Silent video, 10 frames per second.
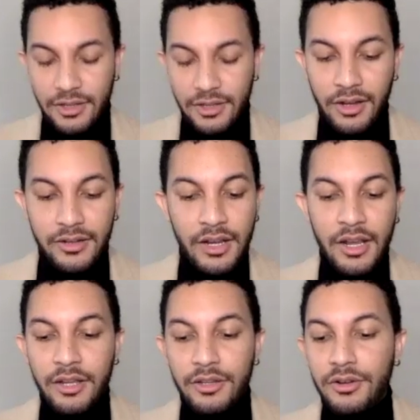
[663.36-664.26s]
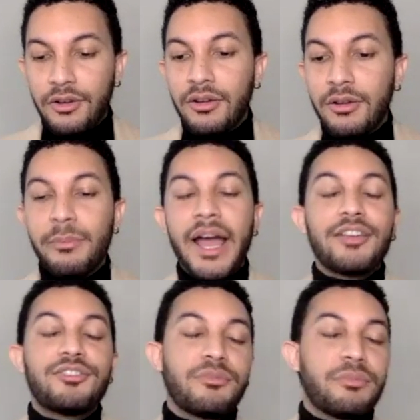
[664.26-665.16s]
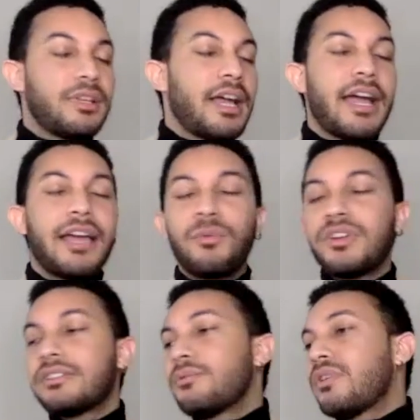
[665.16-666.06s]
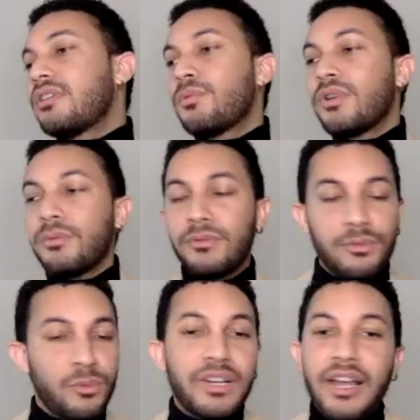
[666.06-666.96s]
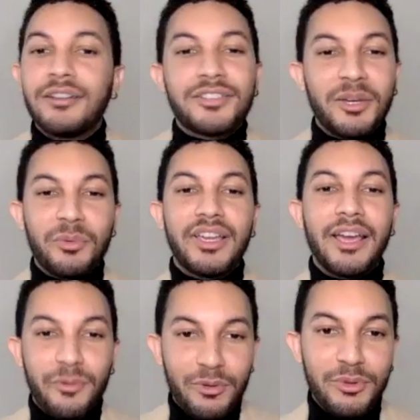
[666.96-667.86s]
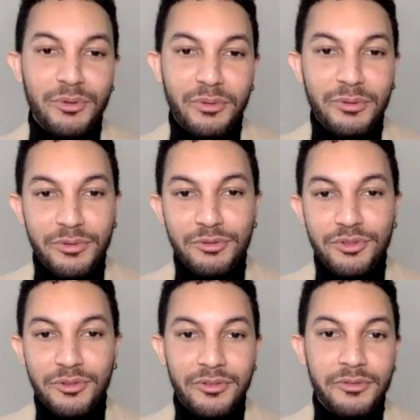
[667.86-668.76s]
on your master plan? What else can we get from you from the future?